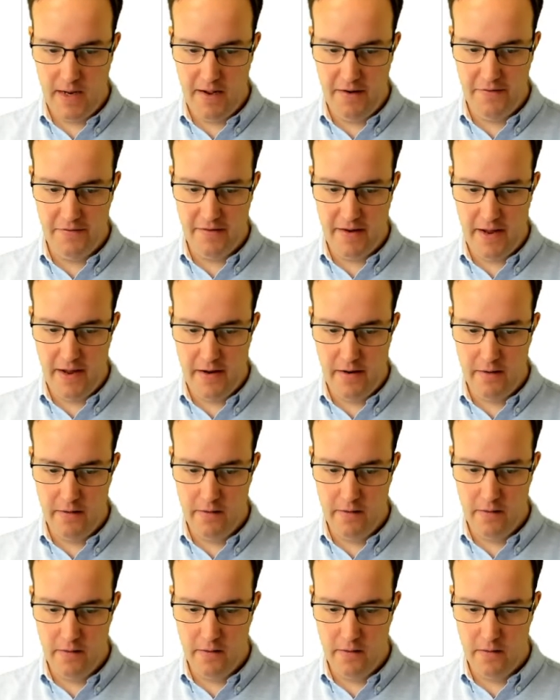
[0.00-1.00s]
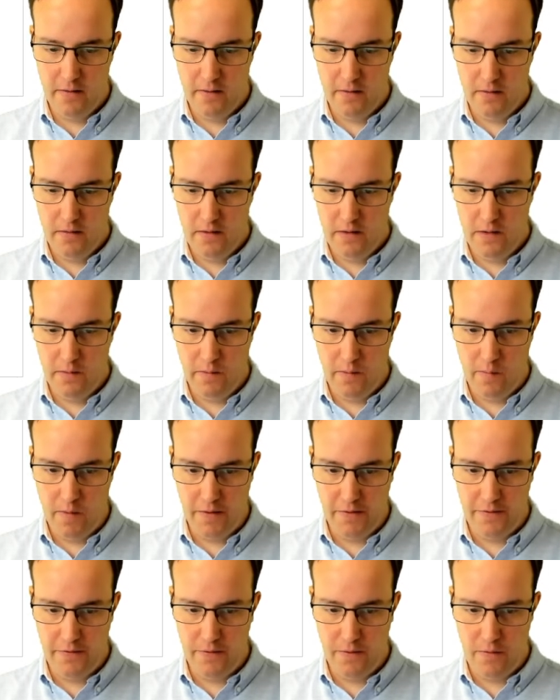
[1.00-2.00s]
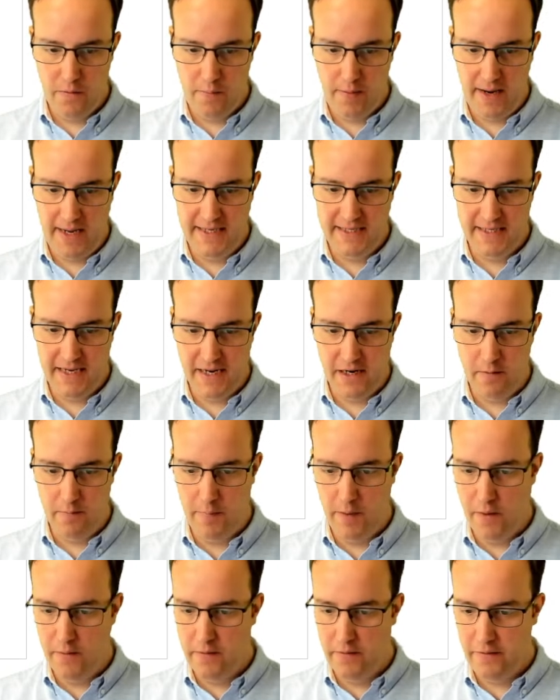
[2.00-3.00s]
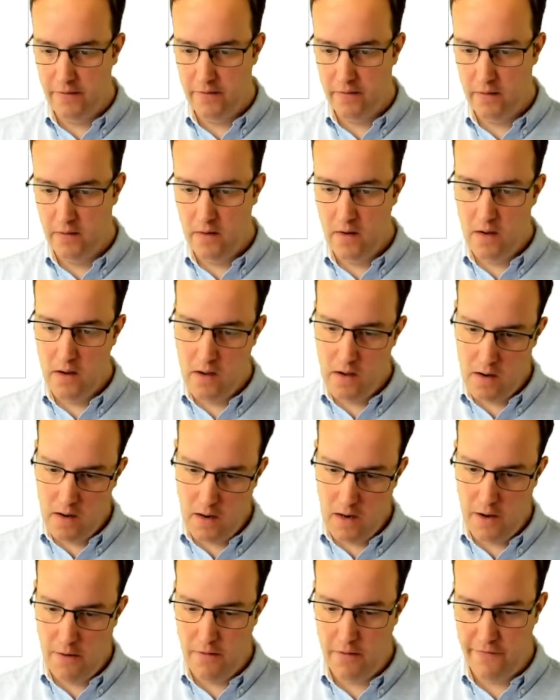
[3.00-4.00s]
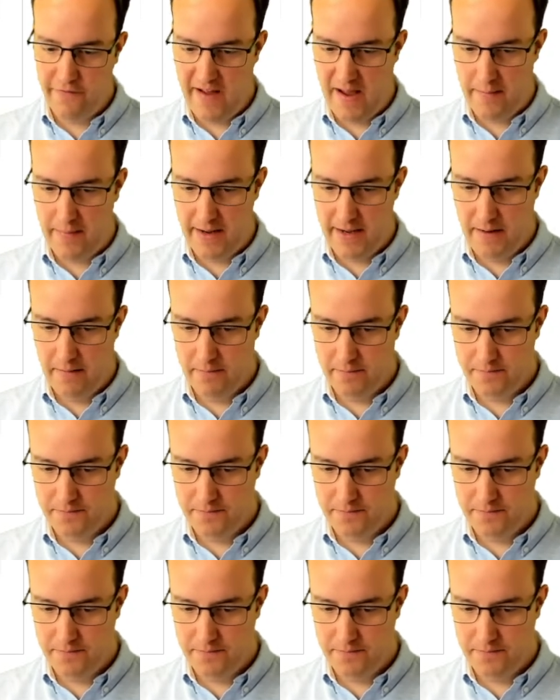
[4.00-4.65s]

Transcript: and say that we want to place a component, load a family,